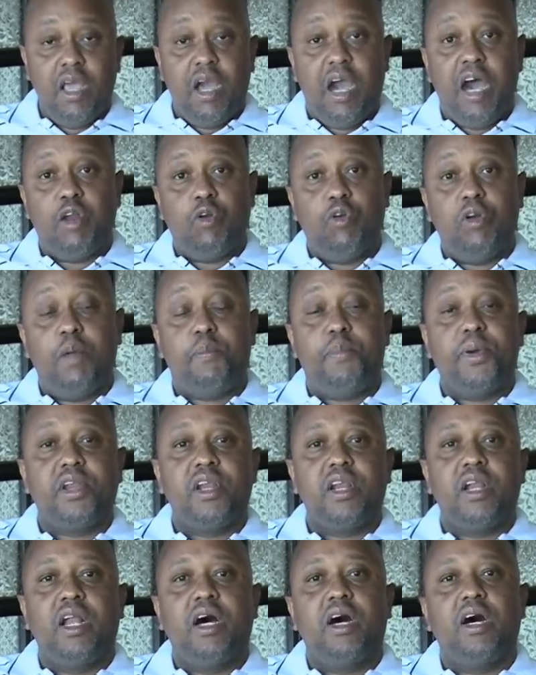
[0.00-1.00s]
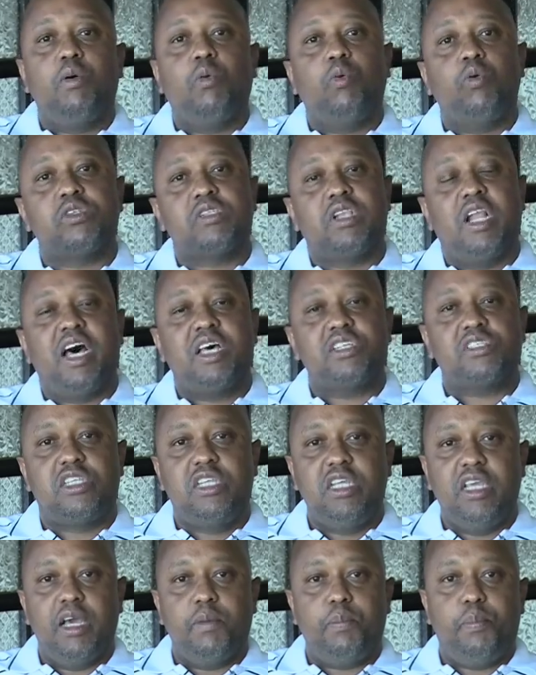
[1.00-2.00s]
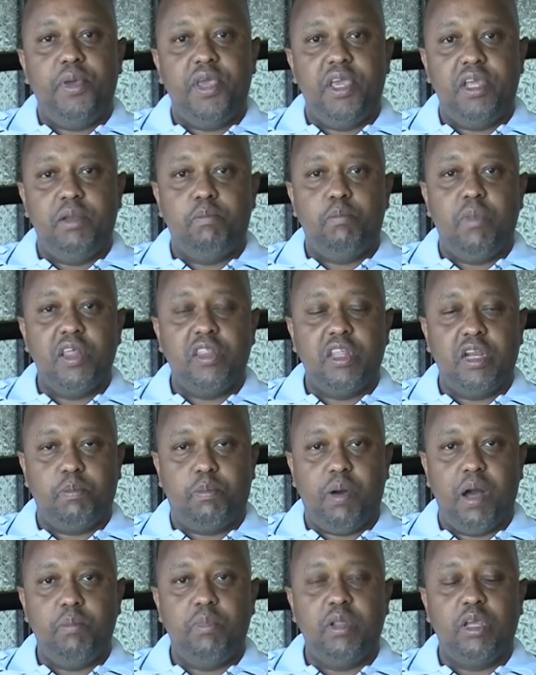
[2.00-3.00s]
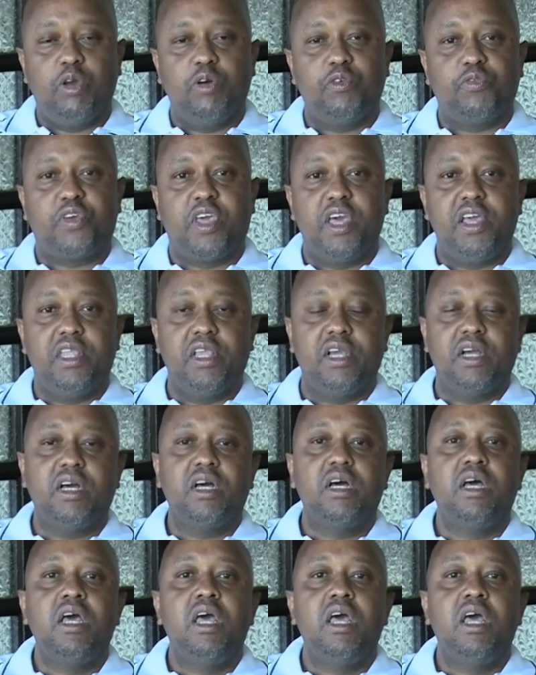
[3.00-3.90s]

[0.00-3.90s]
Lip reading: Arura Pereira was last year paid by the Republic of Kenya